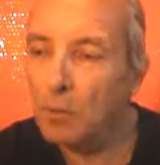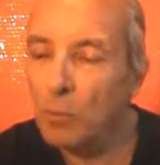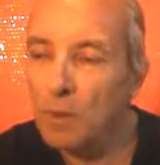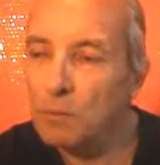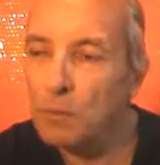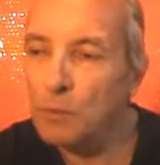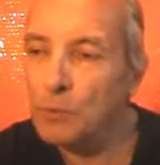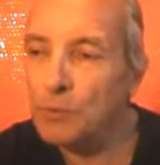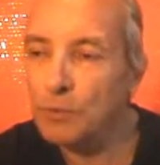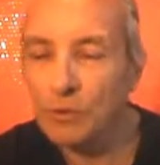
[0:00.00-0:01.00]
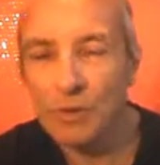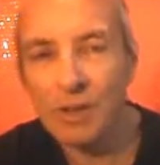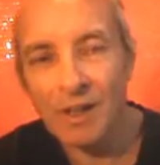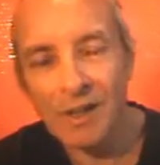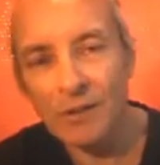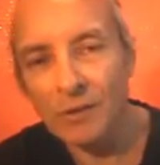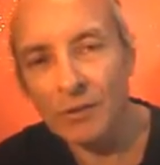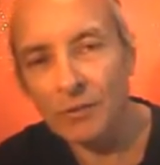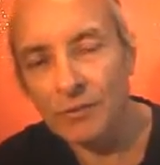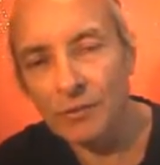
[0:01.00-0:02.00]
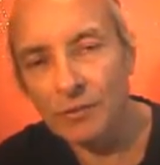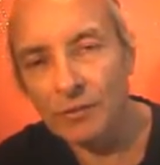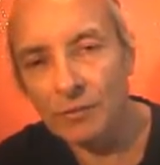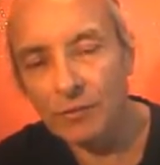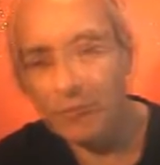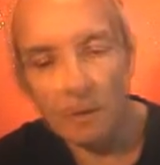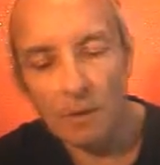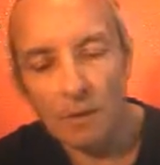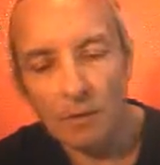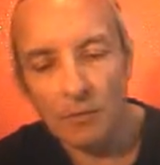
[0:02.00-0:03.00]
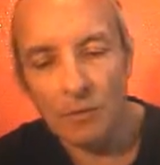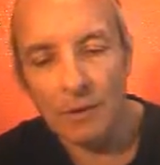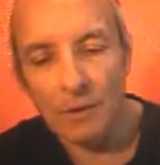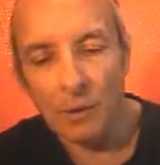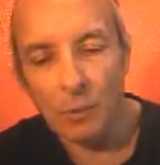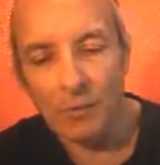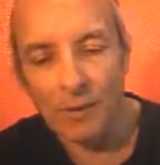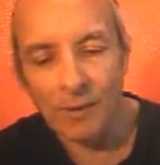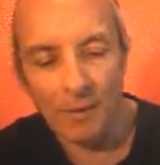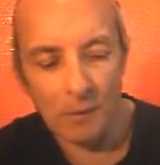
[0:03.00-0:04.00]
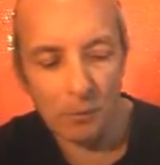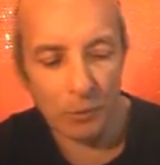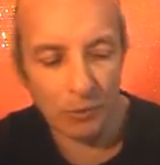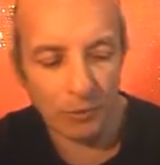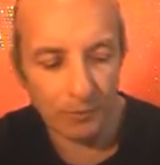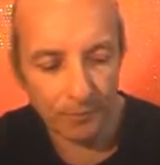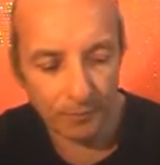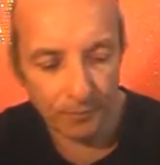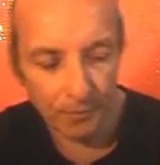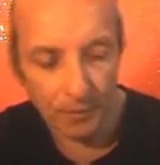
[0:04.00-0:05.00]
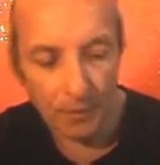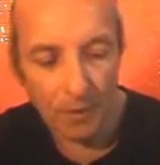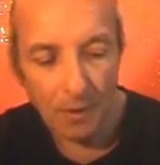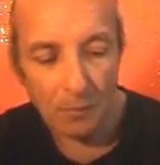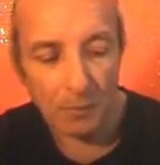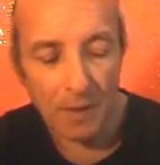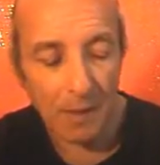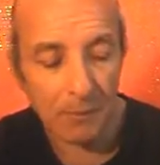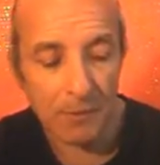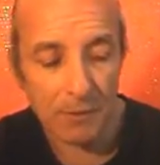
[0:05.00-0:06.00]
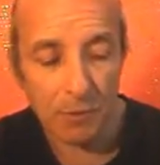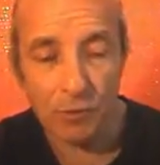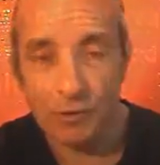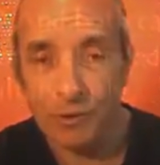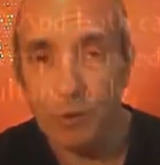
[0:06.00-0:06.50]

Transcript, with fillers: One mood cannot deal with another mood. Perhaps Sutra